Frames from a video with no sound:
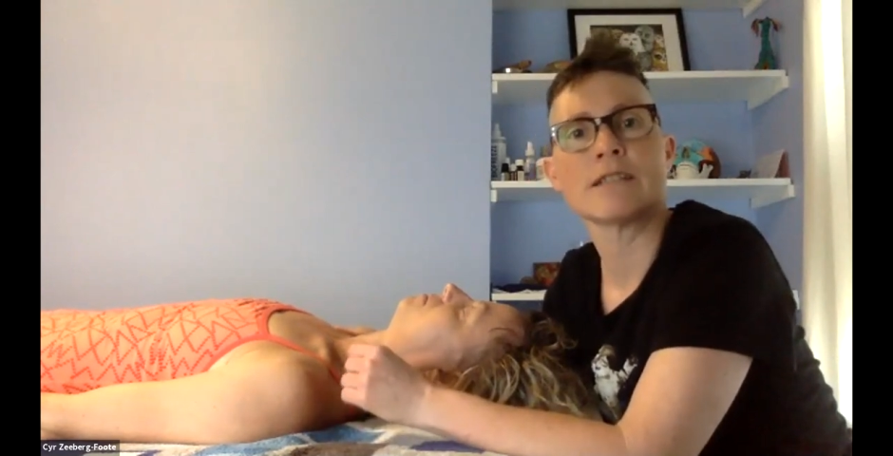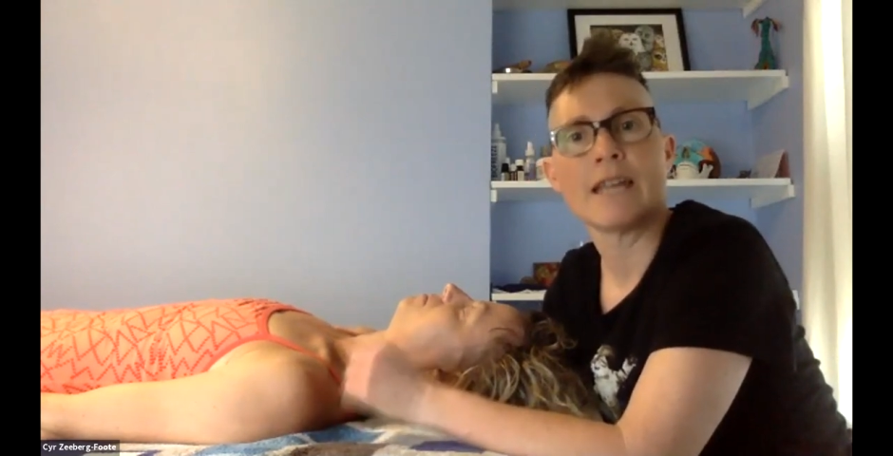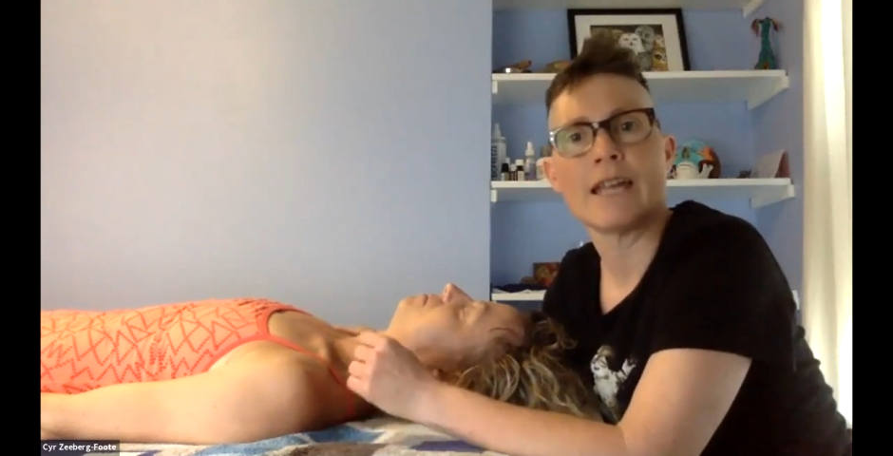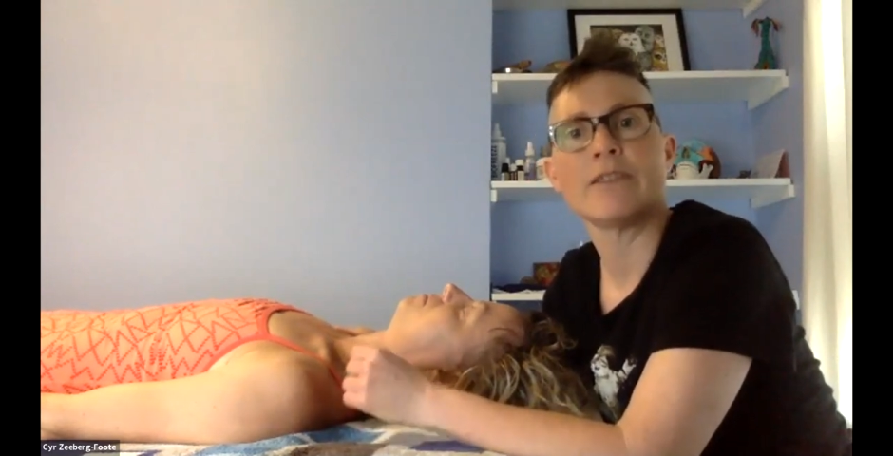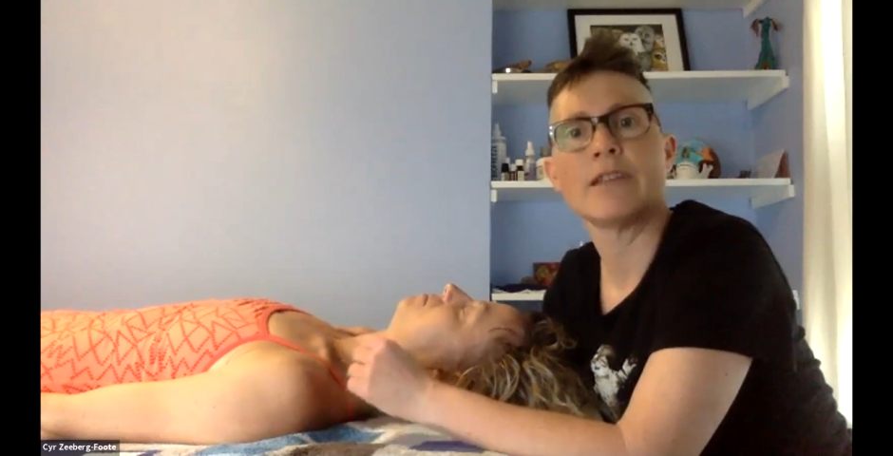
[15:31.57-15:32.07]

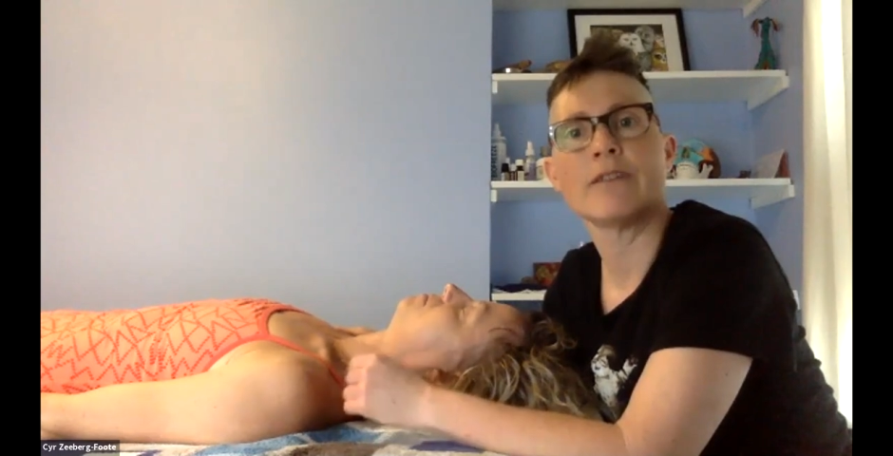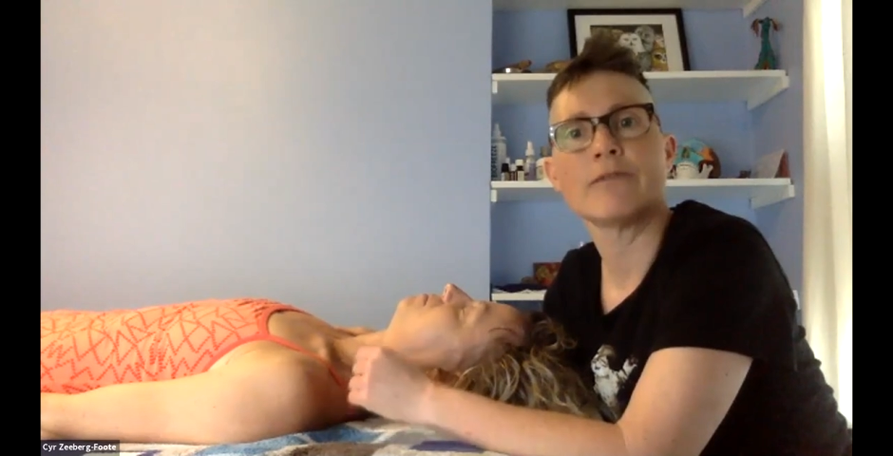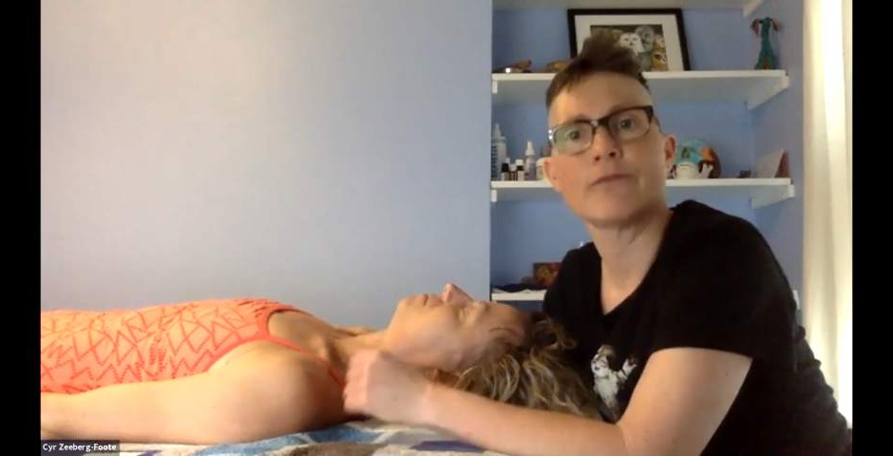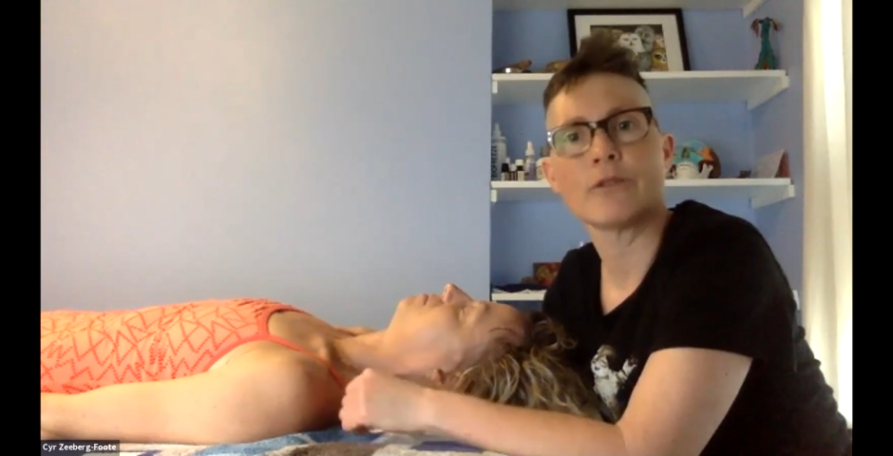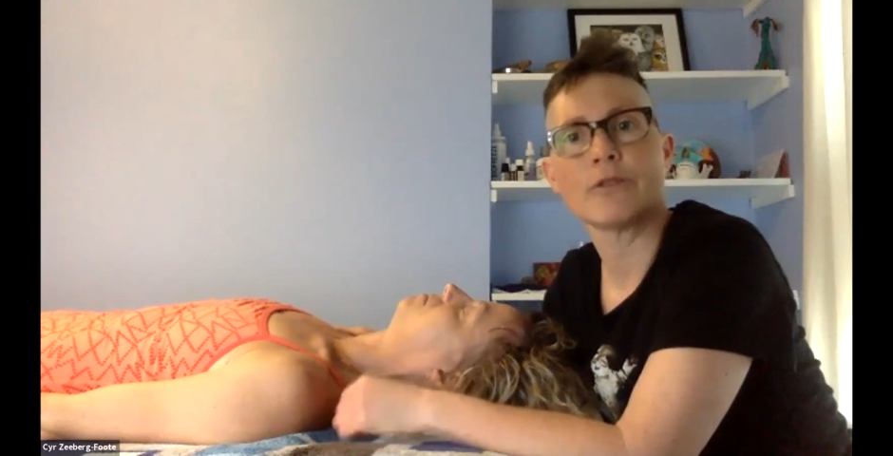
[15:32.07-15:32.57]
and that
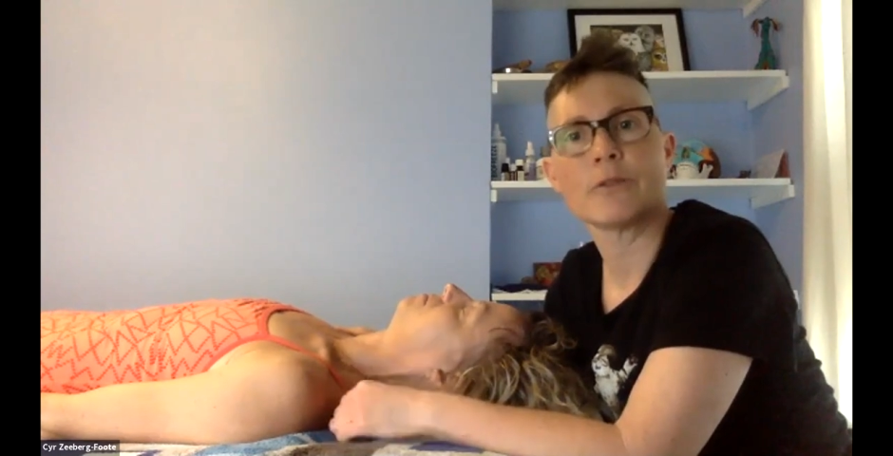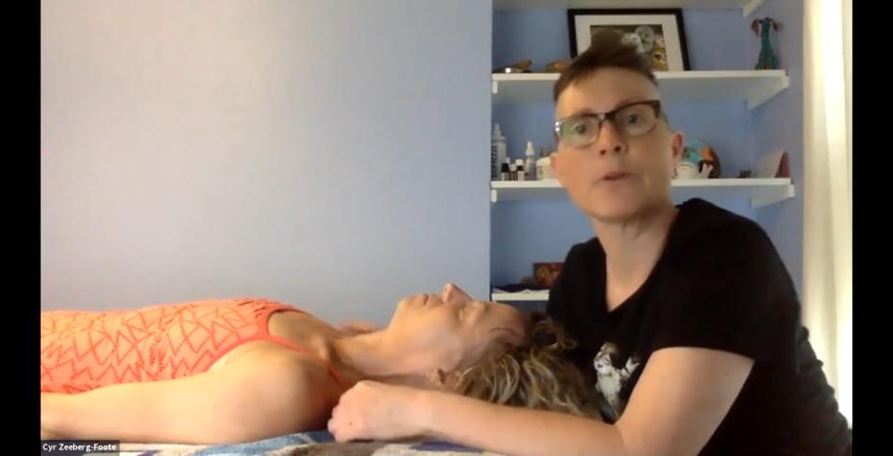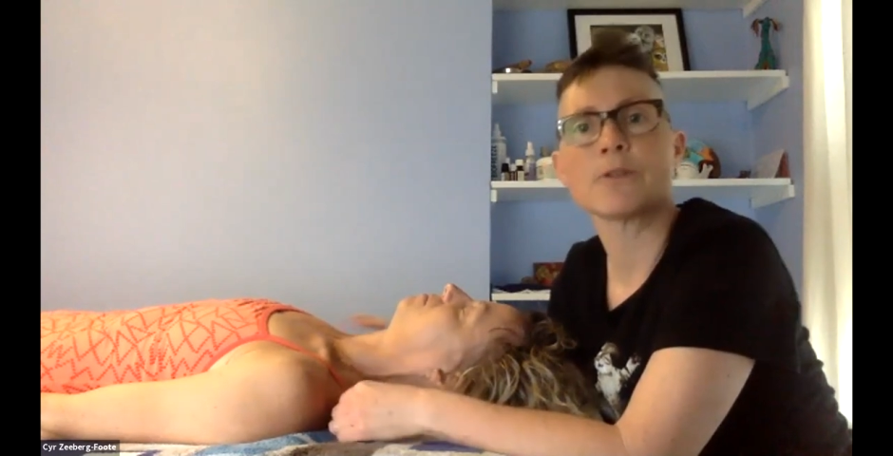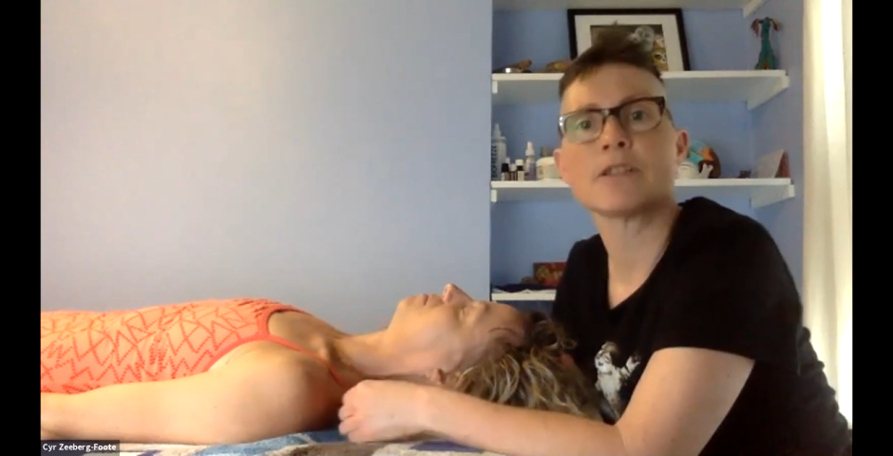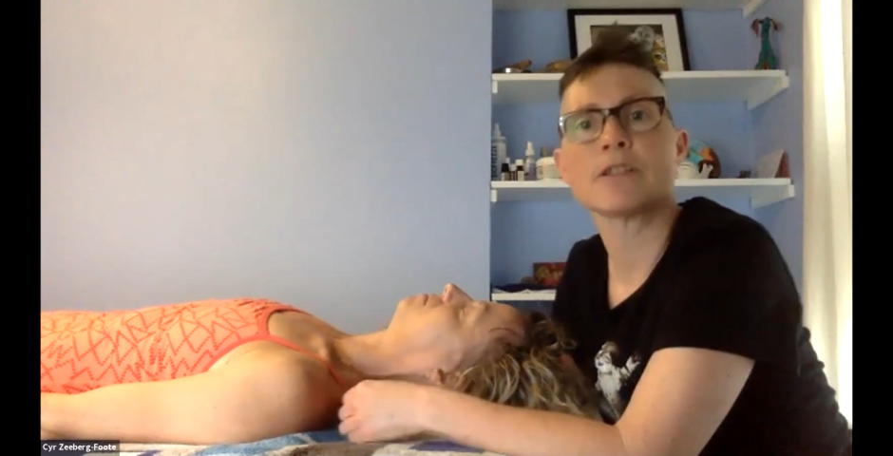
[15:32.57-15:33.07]
for the person